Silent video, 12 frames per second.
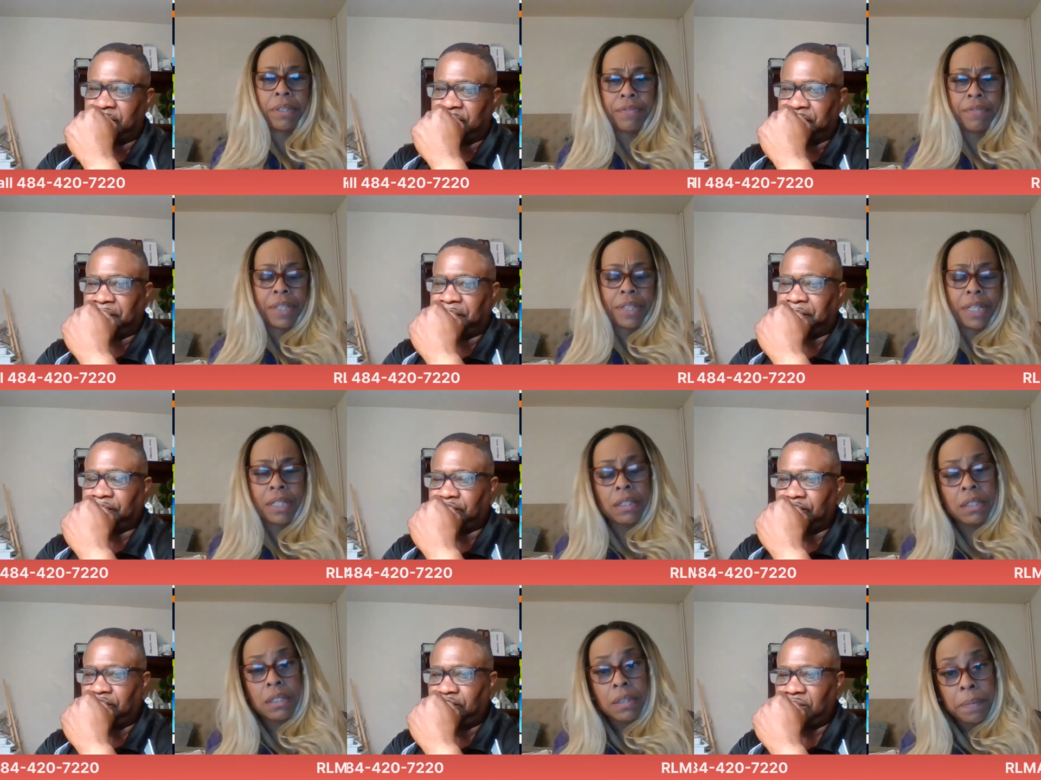Speaker 1: bill for that.
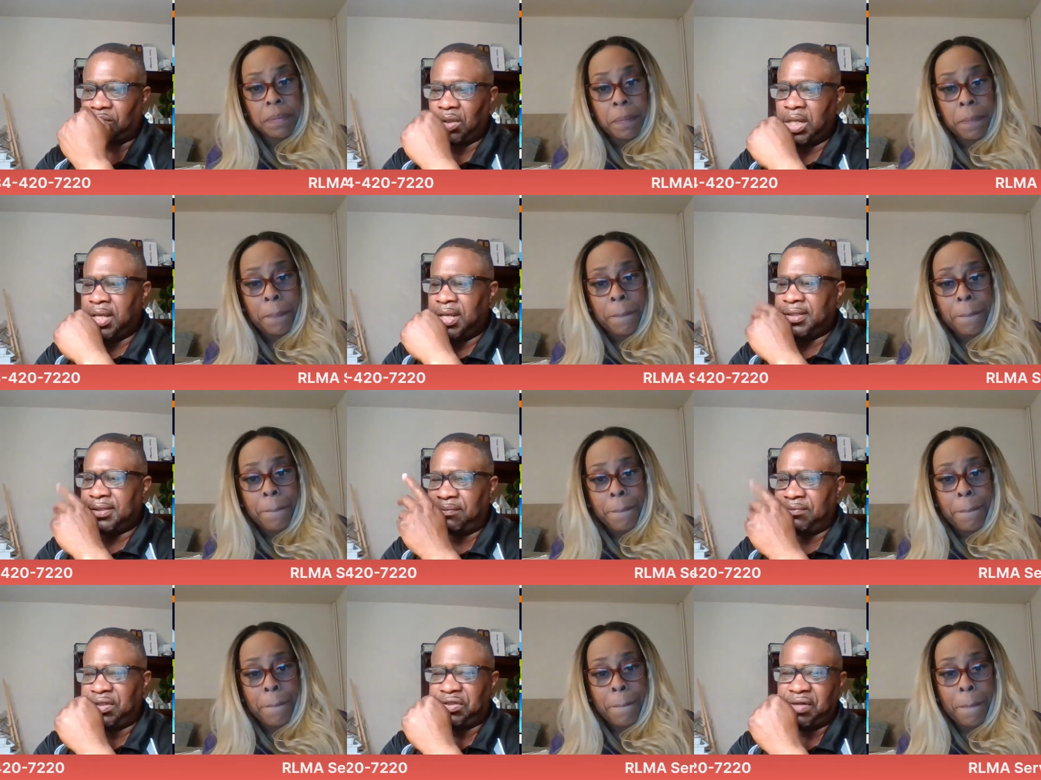
Speaker 2: So
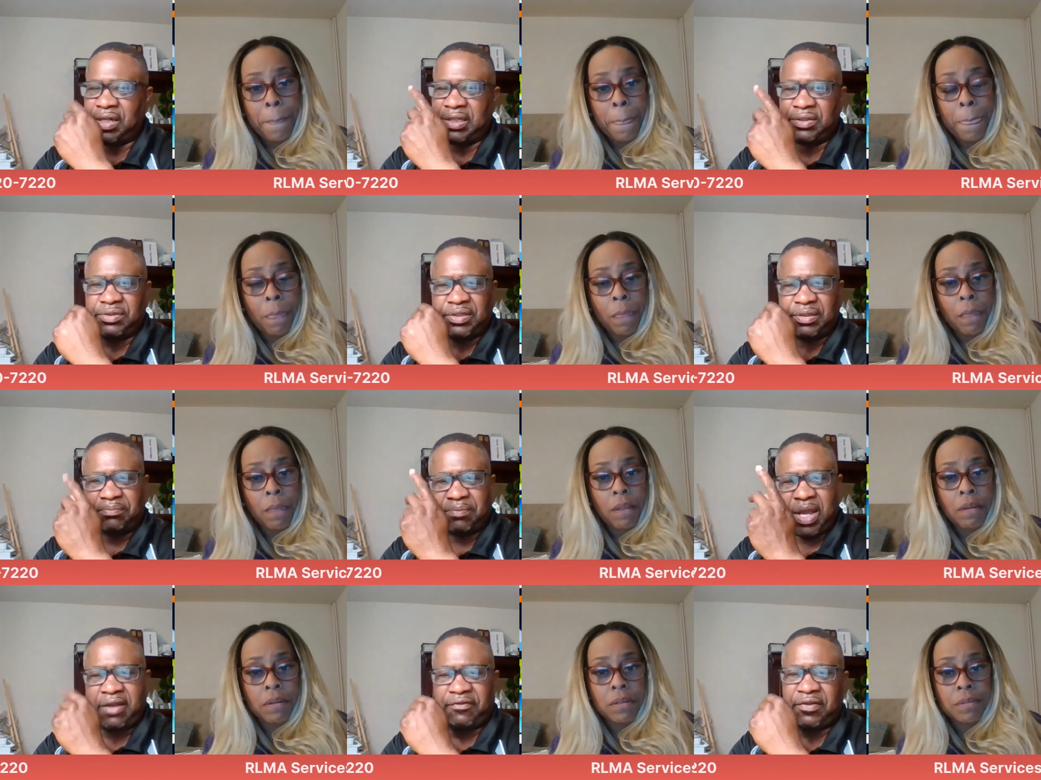I'm just trying to do some
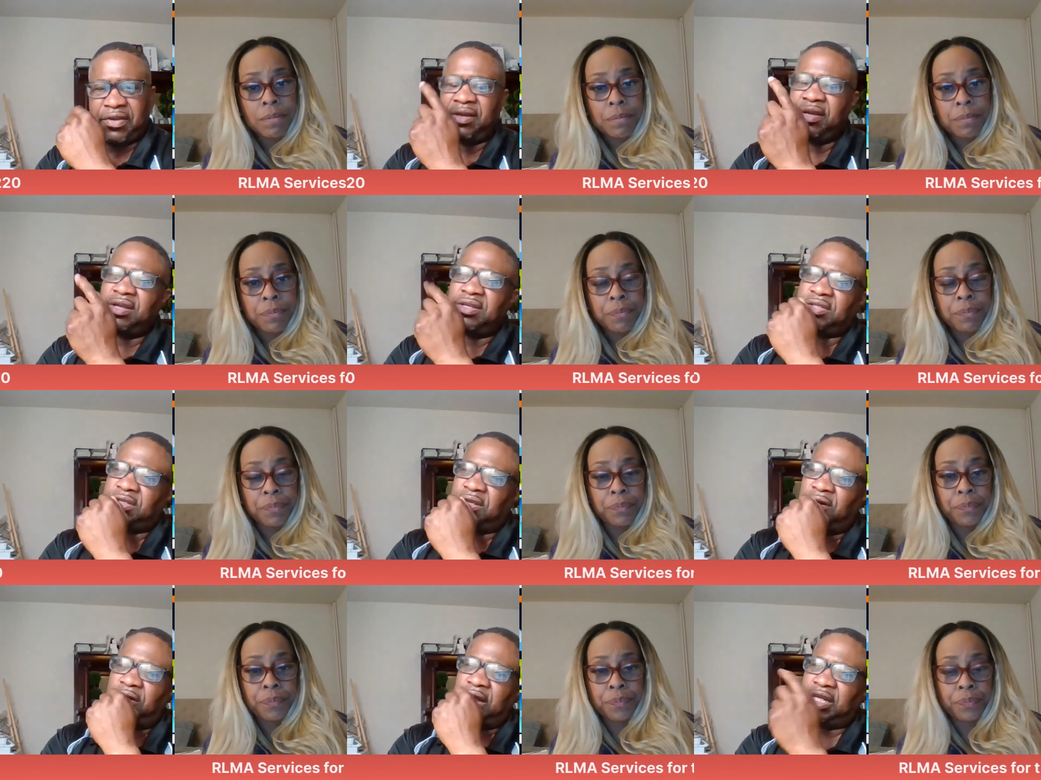math here.
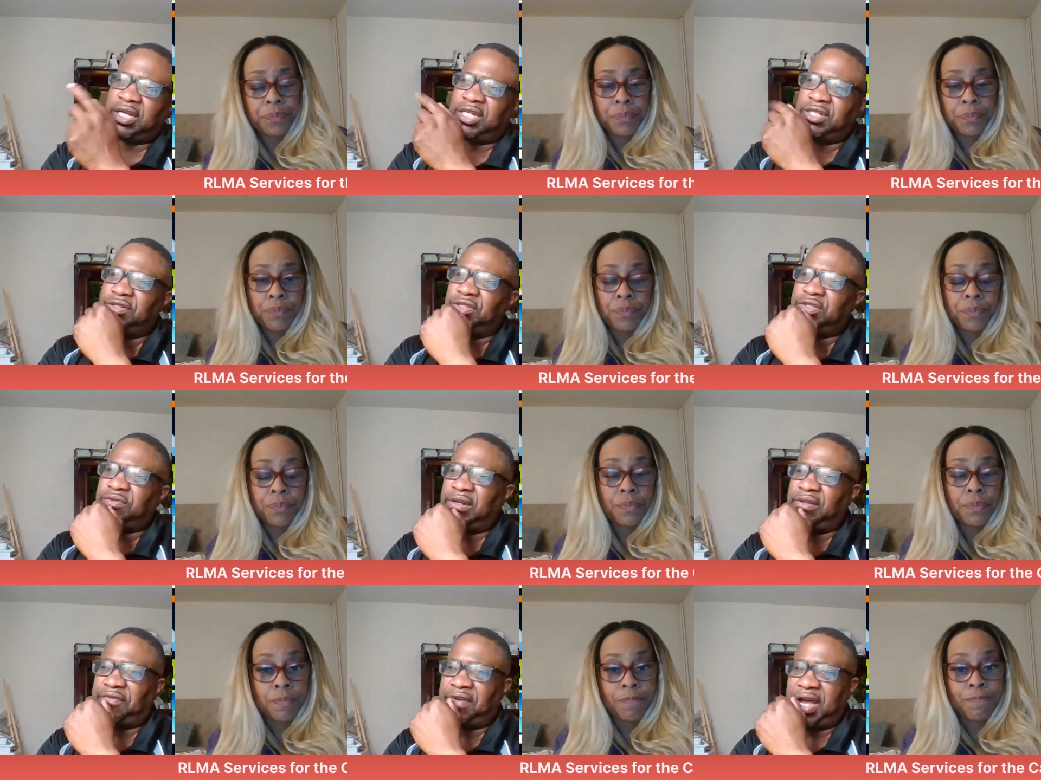So at
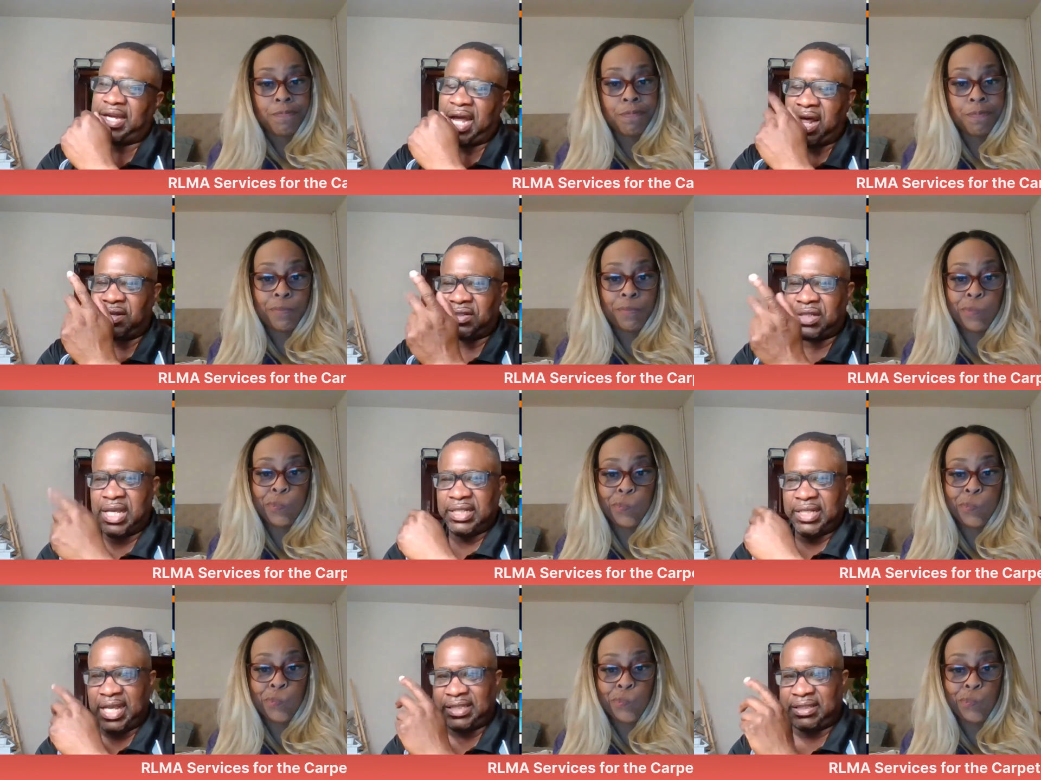$125,
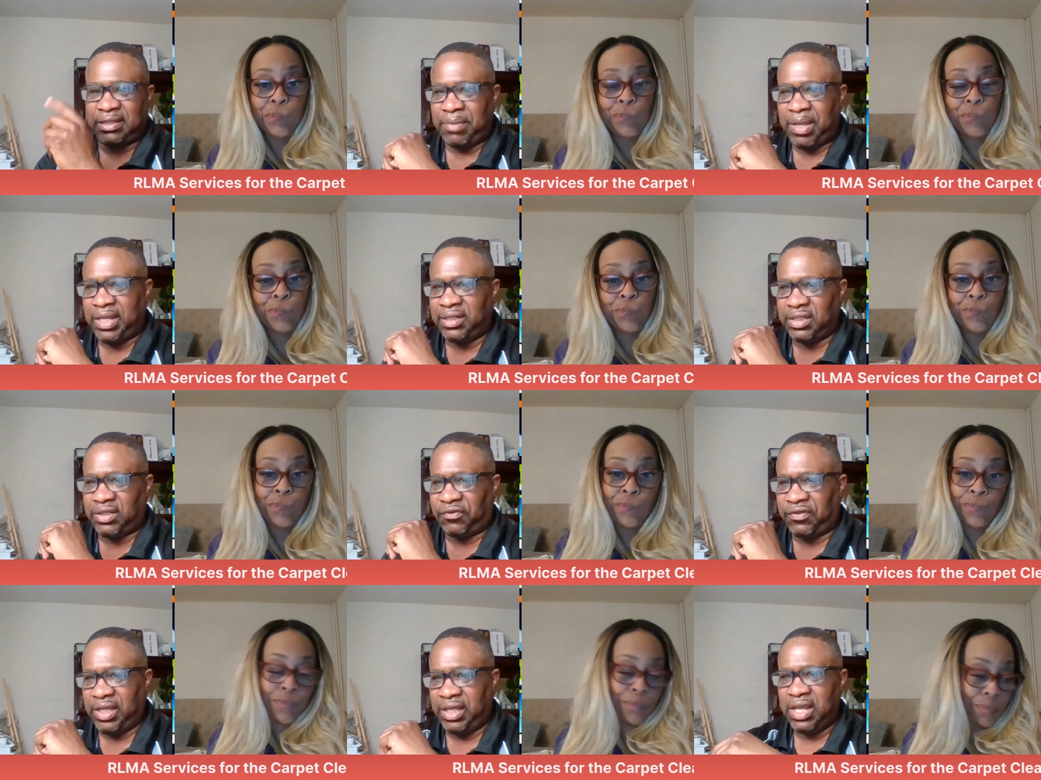that's the maintenance
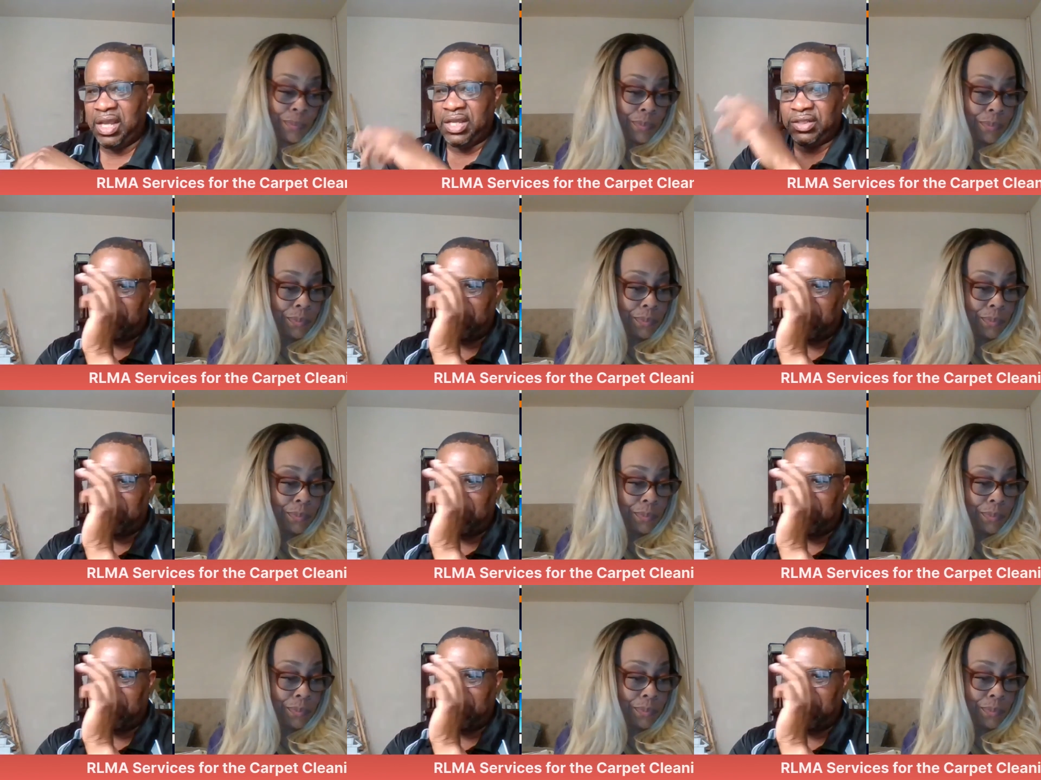fee. So